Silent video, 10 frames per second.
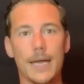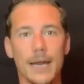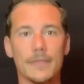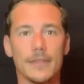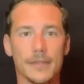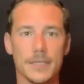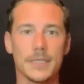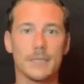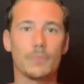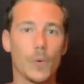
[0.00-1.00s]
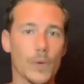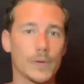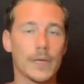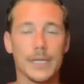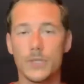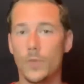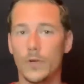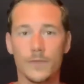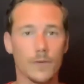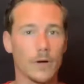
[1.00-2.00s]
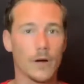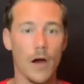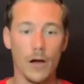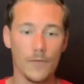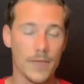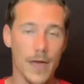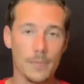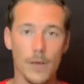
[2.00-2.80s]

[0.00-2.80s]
And I think this is important, and it's worked for all of them.